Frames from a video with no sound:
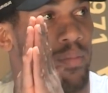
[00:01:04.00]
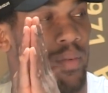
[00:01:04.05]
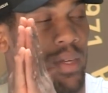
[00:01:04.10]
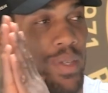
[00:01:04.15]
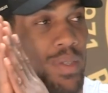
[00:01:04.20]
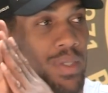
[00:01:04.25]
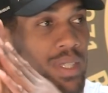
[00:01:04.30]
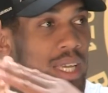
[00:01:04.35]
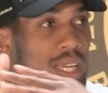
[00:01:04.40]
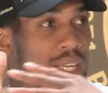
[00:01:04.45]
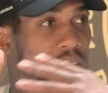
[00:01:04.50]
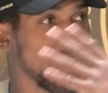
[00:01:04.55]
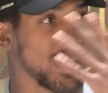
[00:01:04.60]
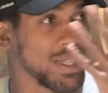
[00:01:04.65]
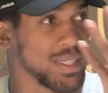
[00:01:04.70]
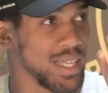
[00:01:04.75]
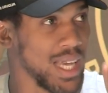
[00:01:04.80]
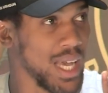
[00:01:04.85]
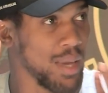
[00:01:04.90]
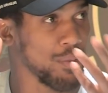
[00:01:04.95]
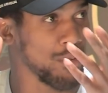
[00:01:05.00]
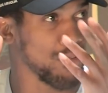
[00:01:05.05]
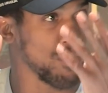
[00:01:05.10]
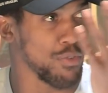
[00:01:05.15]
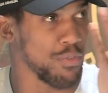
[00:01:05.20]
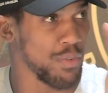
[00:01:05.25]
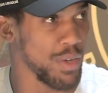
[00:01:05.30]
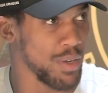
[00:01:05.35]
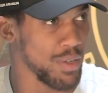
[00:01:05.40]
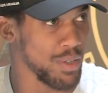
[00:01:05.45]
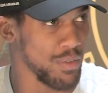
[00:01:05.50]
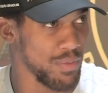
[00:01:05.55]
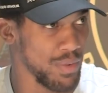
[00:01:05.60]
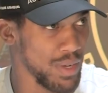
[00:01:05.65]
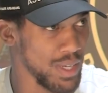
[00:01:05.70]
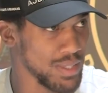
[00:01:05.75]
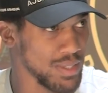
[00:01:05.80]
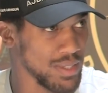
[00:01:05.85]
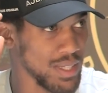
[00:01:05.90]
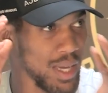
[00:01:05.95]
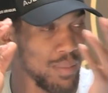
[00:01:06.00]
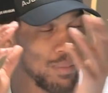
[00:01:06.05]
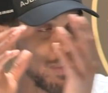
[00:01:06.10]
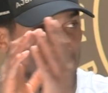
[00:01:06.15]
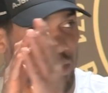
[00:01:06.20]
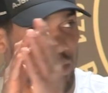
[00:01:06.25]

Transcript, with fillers: when you take your exam, if you fail the first time,